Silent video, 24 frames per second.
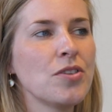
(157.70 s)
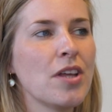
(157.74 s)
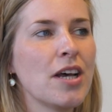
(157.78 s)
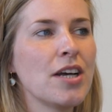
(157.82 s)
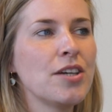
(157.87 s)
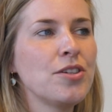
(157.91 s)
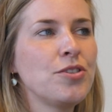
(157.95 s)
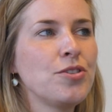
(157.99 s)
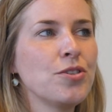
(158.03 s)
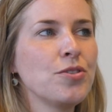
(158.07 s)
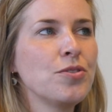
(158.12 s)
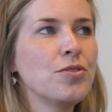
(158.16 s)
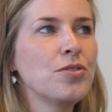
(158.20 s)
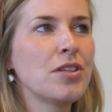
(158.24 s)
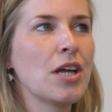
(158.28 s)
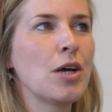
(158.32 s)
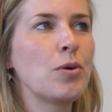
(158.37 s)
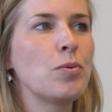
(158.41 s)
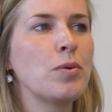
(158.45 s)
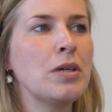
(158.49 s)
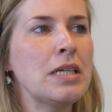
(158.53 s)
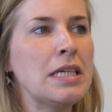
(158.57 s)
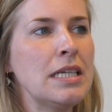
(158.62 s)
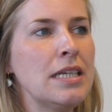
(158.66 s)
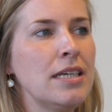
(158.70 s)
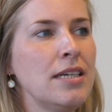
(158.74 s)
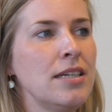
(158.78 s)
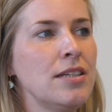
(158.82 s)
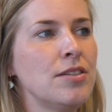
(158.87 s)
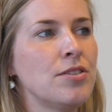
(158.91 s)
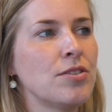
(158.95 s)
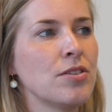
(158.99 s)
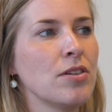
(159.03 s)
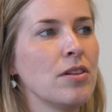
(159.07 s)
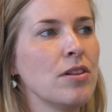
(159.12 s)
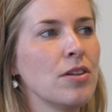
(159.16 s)
that shows that we need
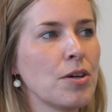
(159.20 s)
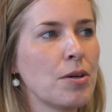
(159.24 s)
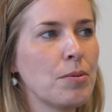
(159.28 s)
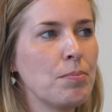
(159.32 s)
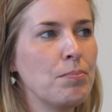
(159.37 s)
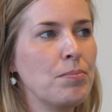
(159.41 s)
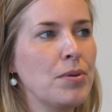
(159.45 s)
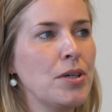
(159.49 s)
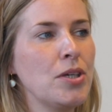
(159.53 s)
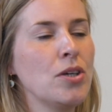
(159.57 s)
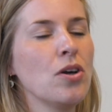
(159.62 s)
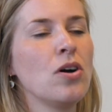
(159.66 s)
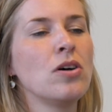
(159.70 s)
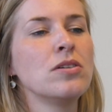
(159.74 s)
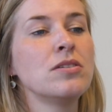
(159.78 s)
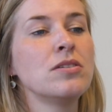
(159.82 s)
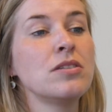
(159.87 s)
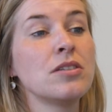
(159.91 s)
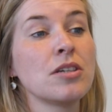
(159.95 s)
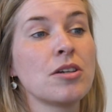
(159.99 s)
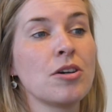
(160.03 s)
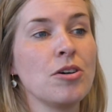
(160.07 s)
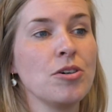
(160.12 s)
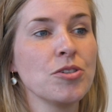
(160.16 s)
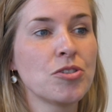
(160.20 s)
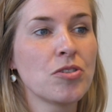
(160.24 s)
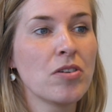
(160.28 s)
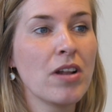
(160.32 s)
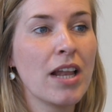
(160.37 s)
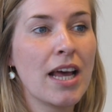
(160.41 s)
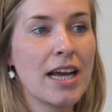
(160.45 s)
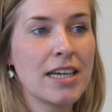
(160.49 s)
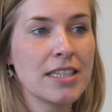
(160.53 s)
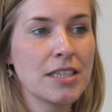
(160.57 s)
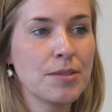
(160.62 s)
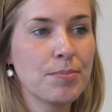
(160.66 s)
to look beyond the cultural
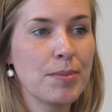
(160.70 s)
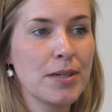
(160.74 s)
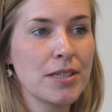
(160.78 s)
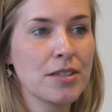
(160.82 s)
aspect